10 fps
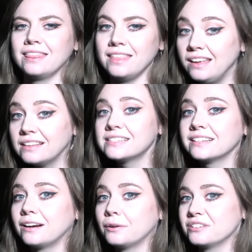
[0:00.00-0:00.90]
This,
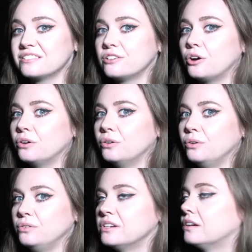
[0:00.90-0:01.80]
I was
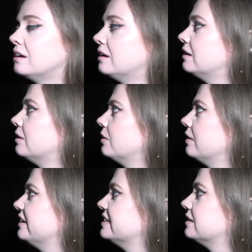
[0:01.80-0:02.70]
told,
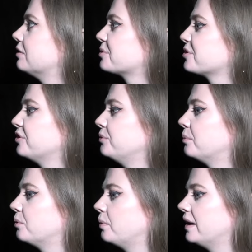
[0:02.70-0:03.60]
is a
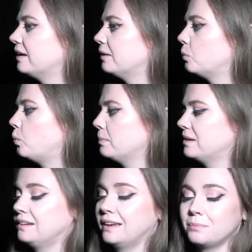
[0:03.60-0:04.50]
room where
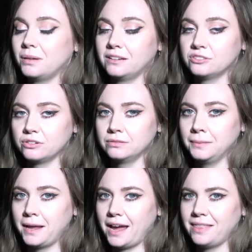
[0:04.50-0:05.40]
women get picked
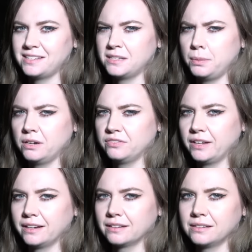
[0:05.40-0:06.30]
on, and there's a bit of
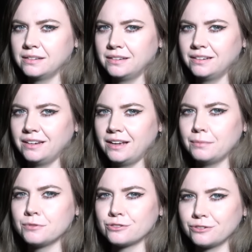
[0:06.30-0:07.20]
like a
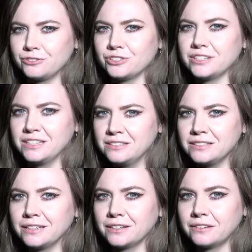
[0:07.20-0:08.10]

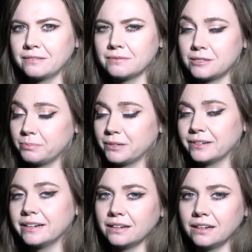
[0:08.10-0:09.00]
misogynistic
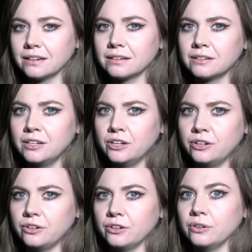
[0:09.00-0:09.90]
spirit in here
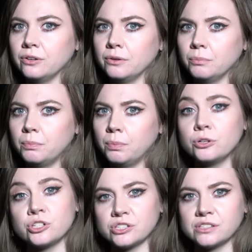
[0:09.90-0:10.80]
who
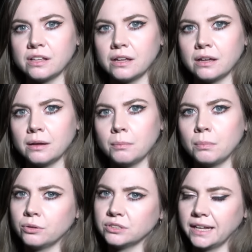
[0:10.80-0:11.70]
pushes them,
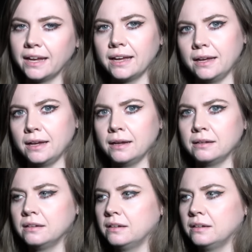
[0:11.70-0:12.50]
pulls their hair,